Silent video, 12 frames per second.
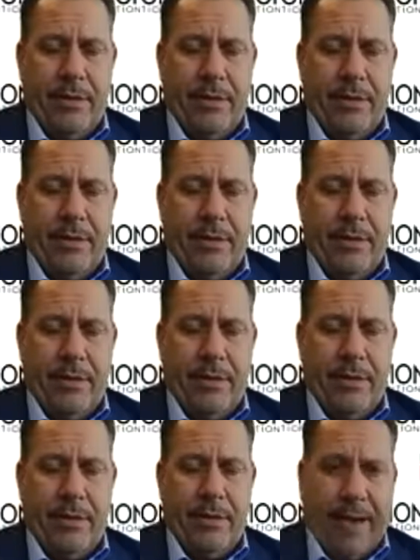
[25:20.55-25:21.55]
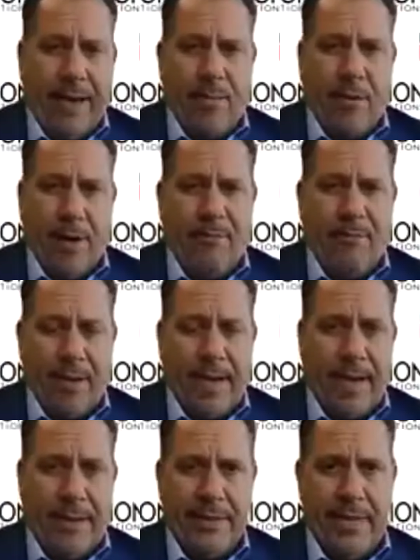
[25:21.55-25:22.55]
going to bring that number up for
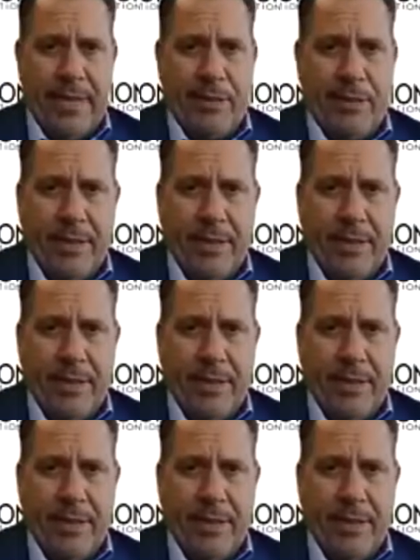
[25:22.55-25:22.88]
compensation.